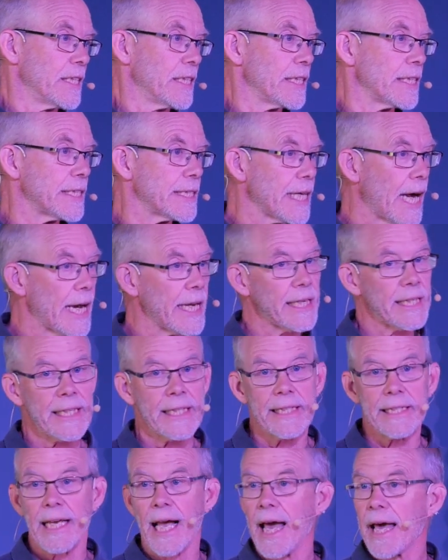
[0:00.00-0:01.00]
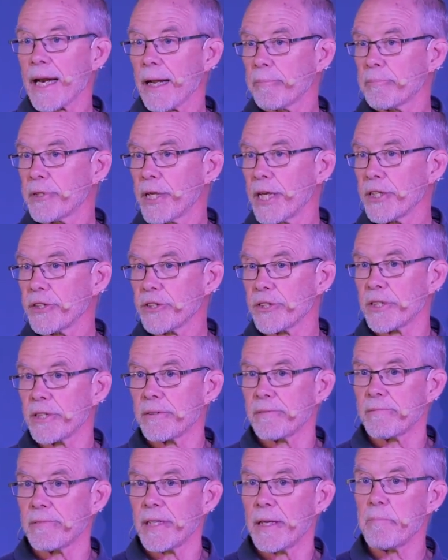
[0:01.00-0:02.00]
Hedonic
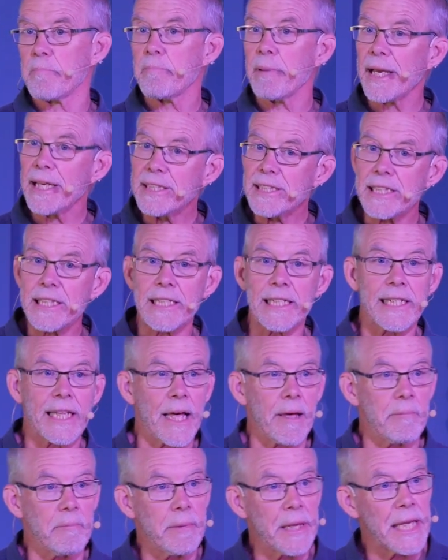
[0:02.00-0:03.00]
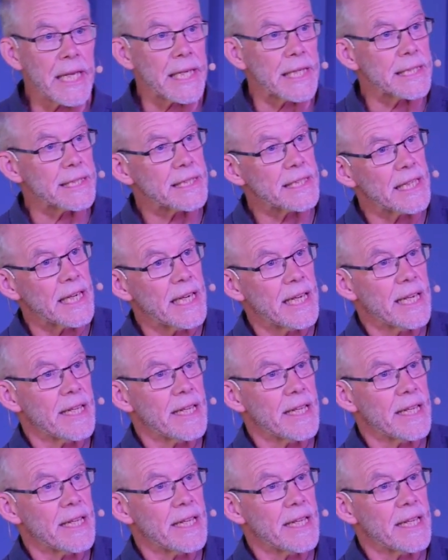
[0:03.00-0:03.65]
adaptation. And basically that means